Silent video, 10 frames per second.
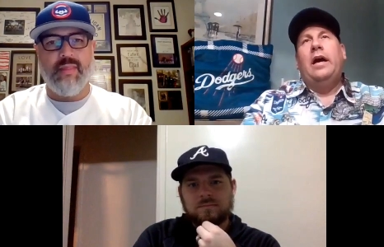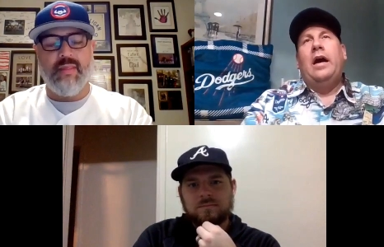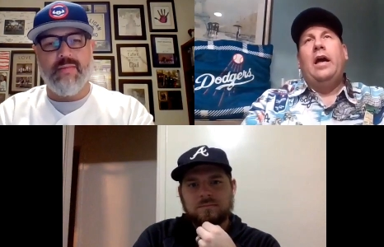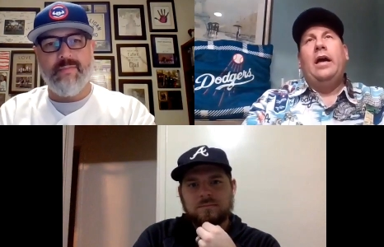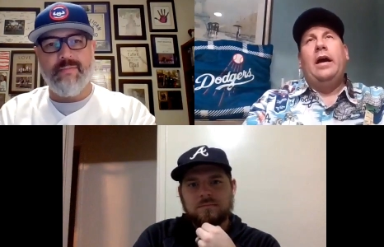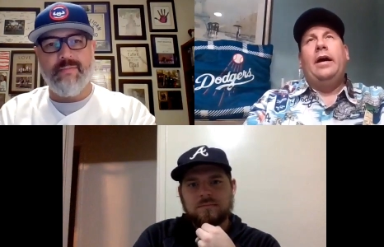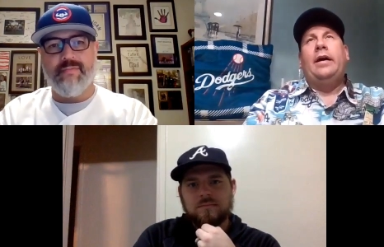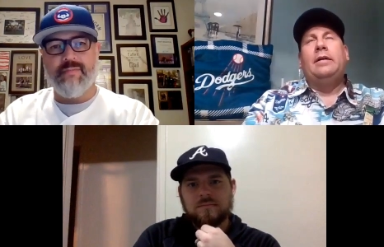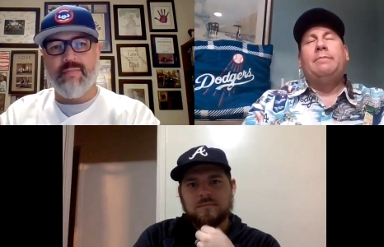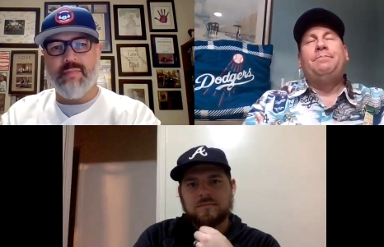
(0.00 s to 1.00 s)
Speaker 1: I,
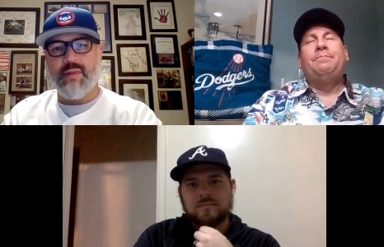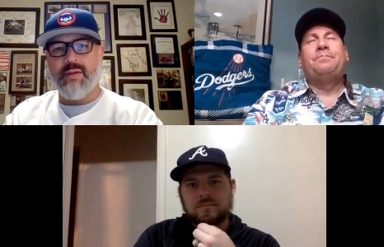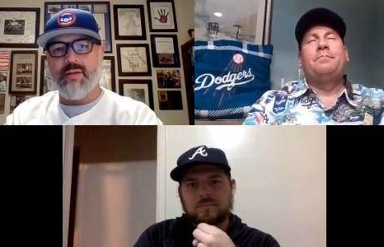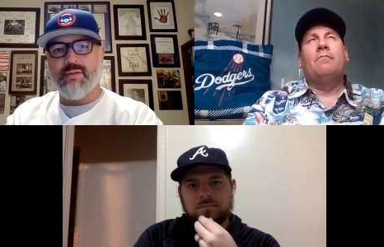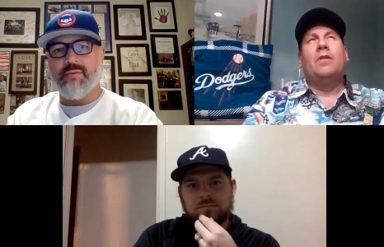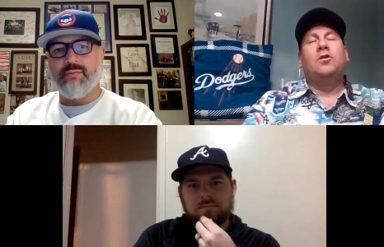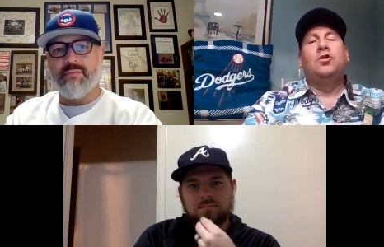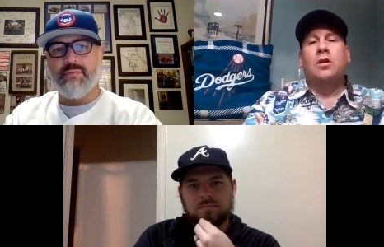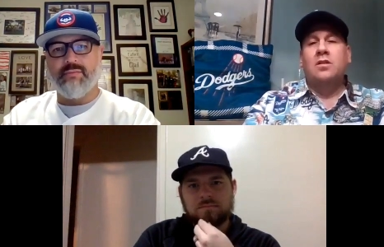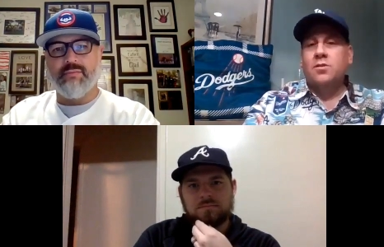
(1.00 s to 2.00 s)
um,
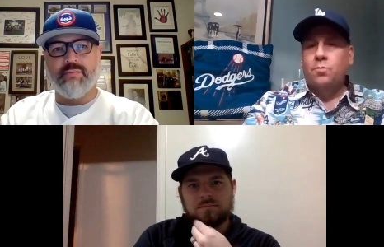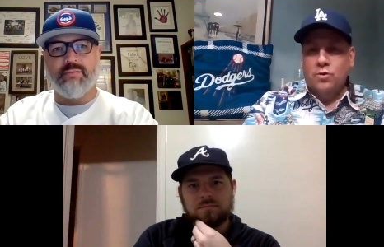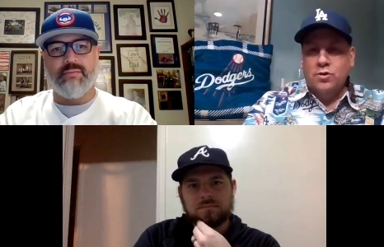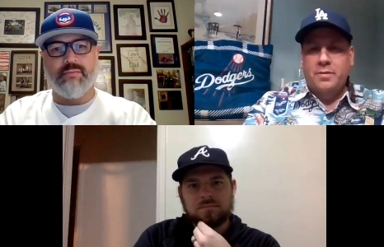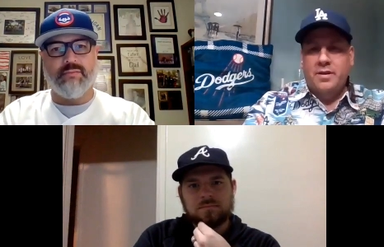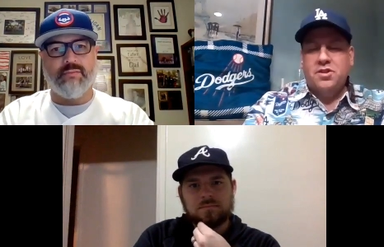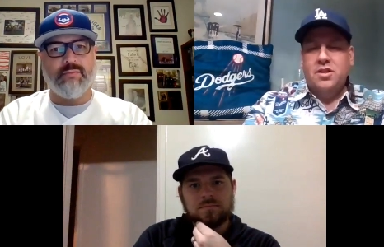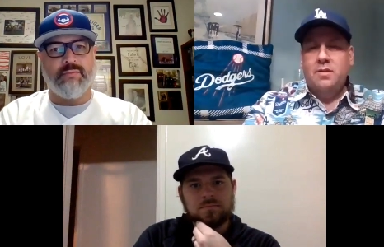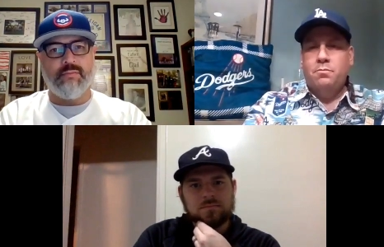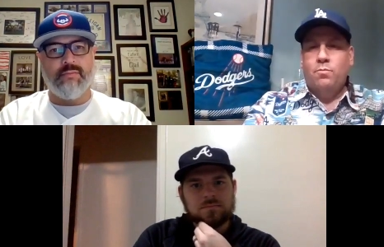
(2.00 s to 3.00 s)
John Smoltz
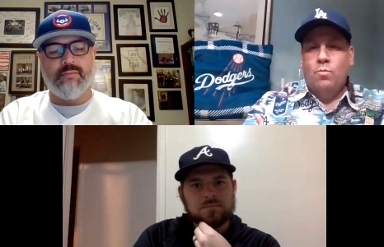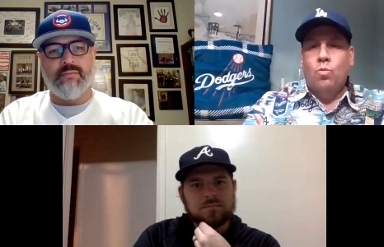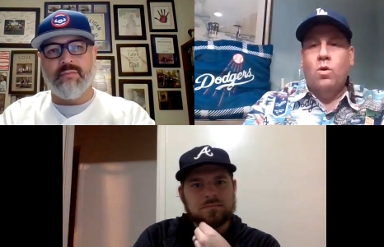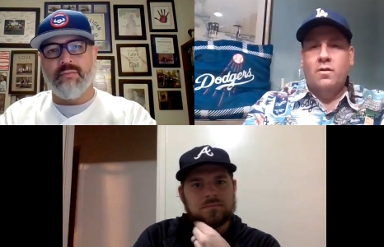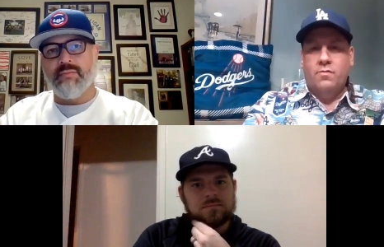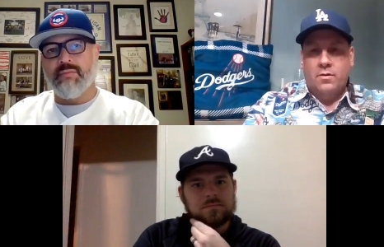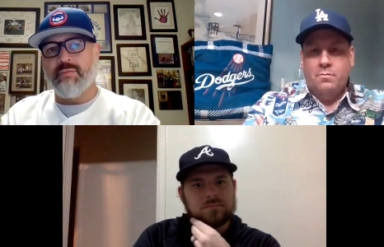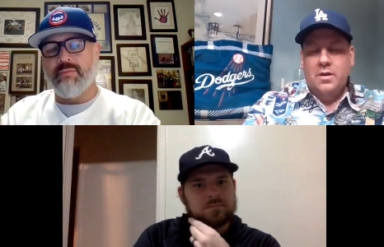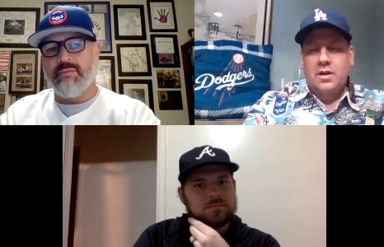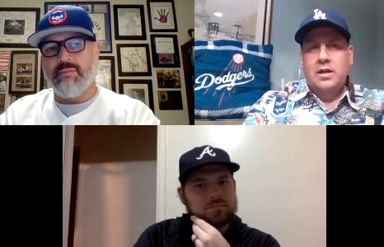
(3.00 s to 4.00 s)
mentioned it, one of
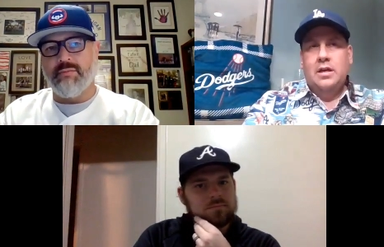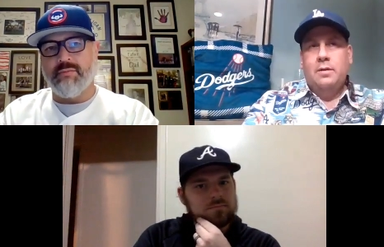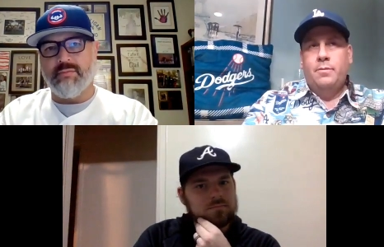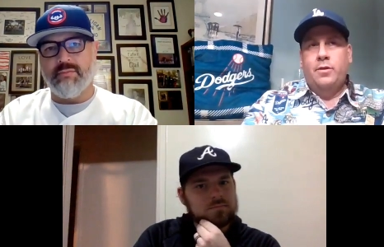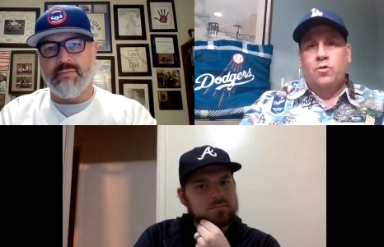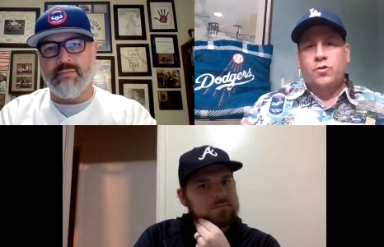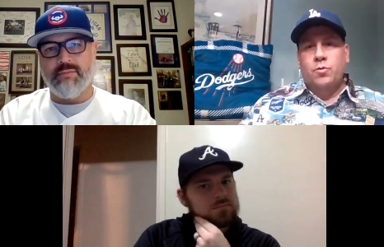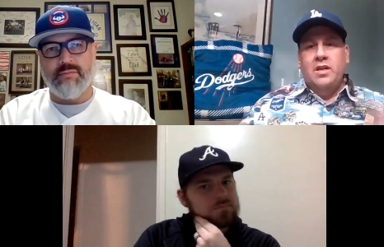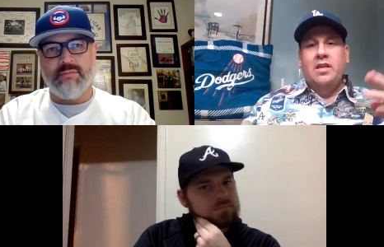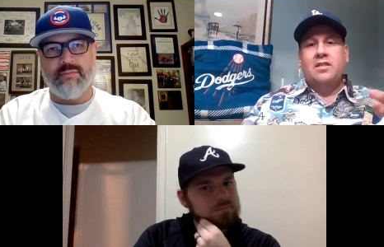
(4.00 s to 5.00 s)
them, but there's
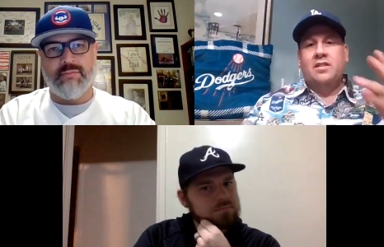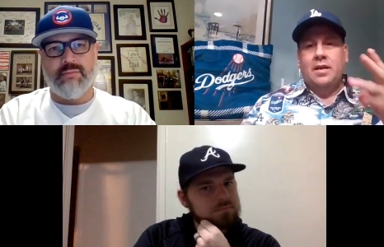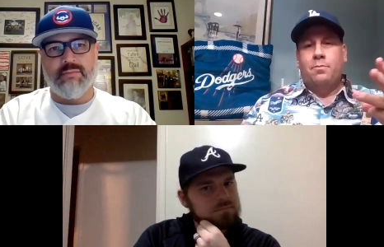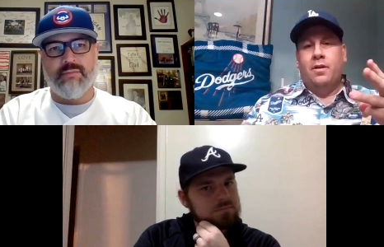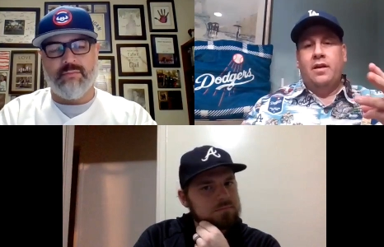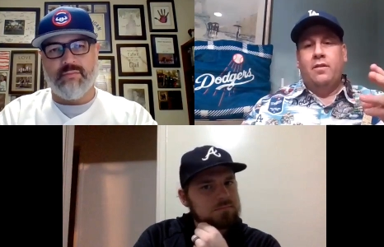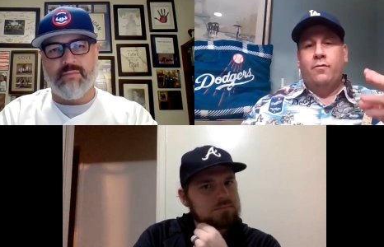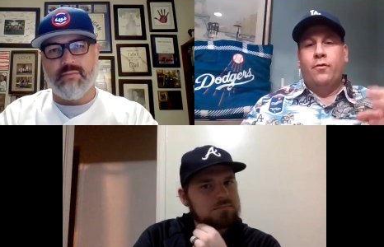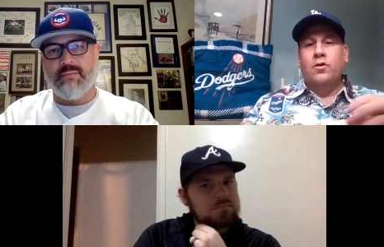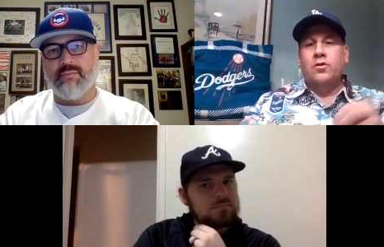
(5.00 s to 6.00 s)
three keys to that play. The
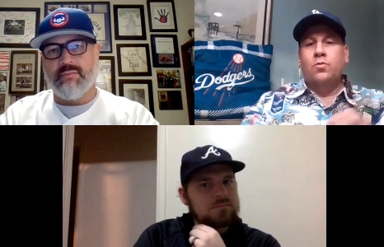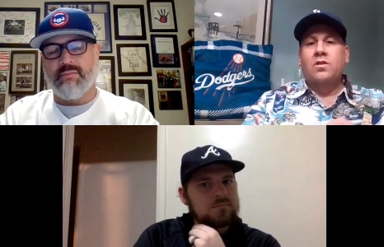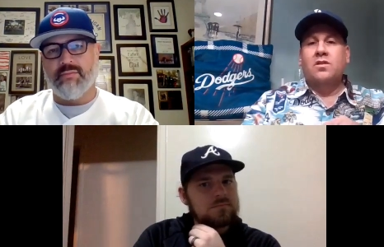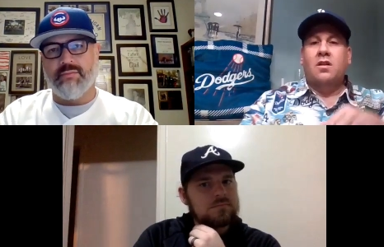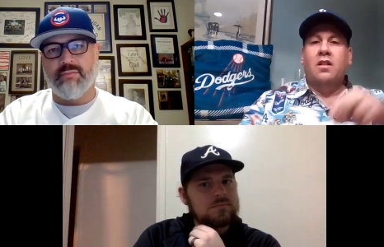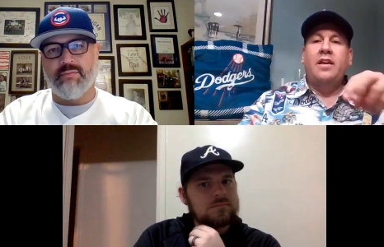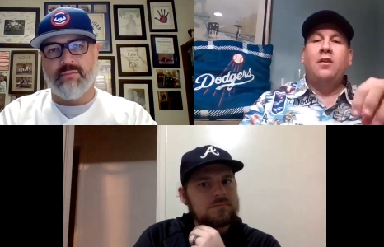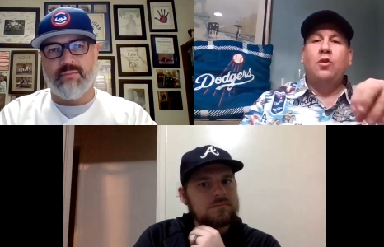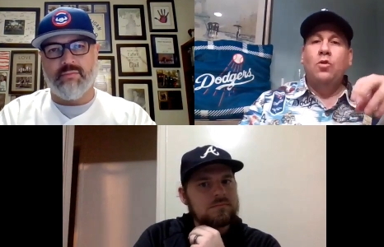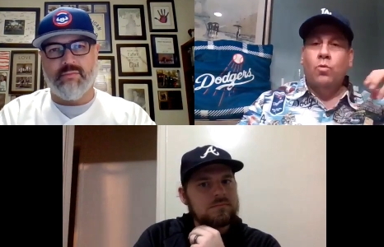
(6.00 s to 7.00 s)
first was
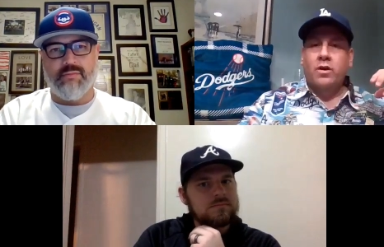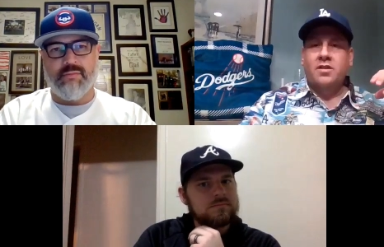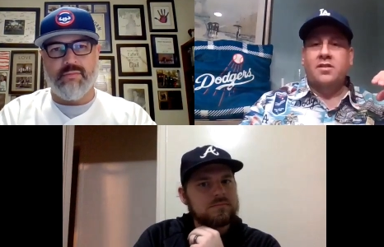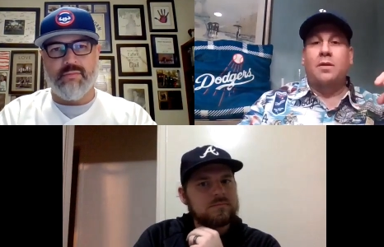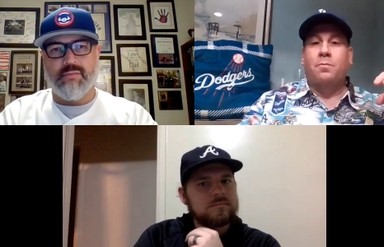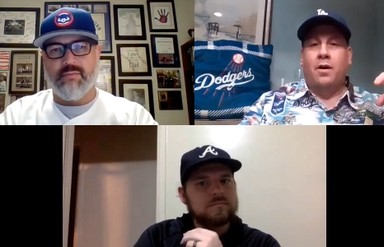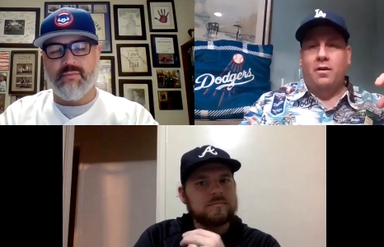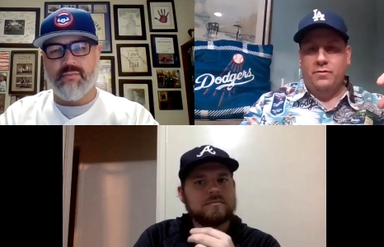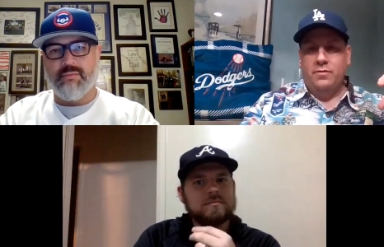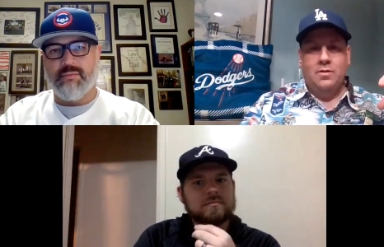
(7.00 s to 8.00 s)
Clayton knew where to step
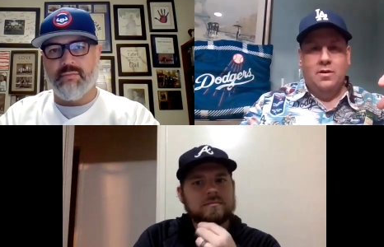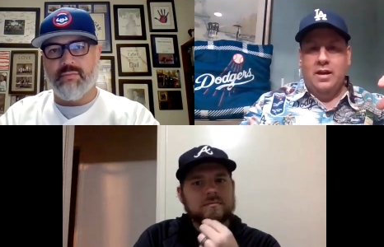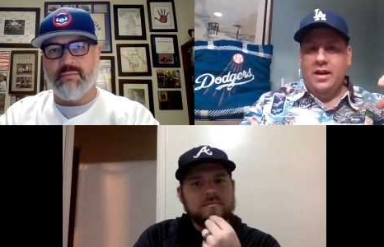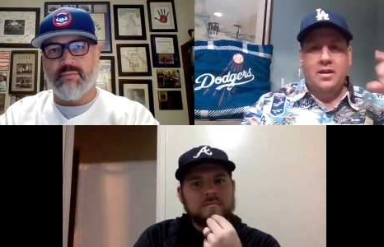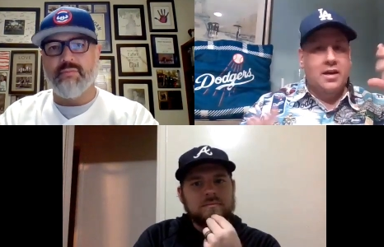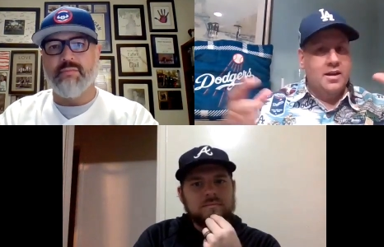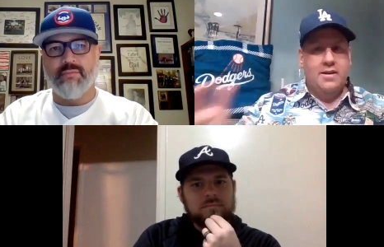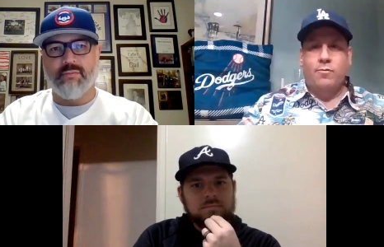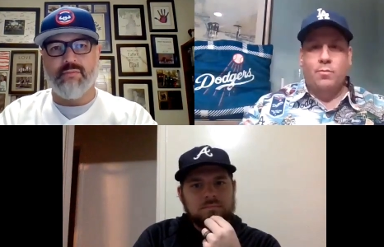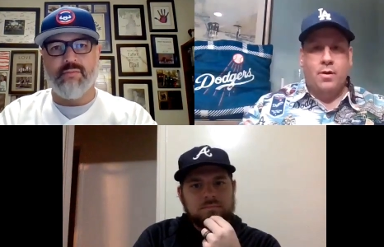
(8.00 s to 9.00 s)
off, and you got to
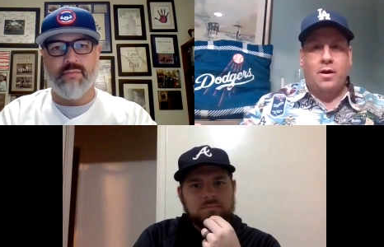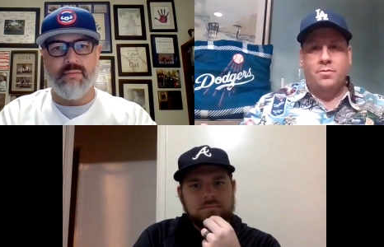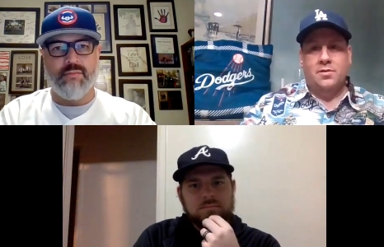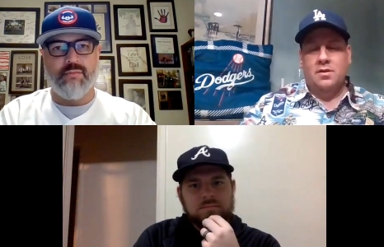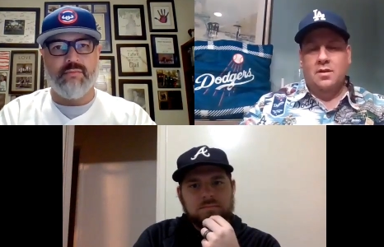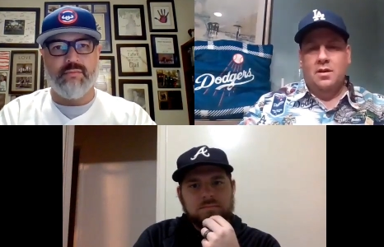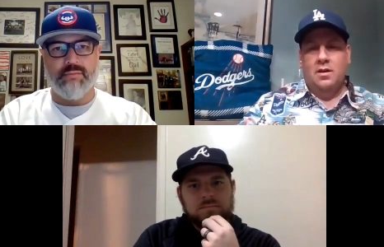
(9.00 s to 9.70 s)
give him props.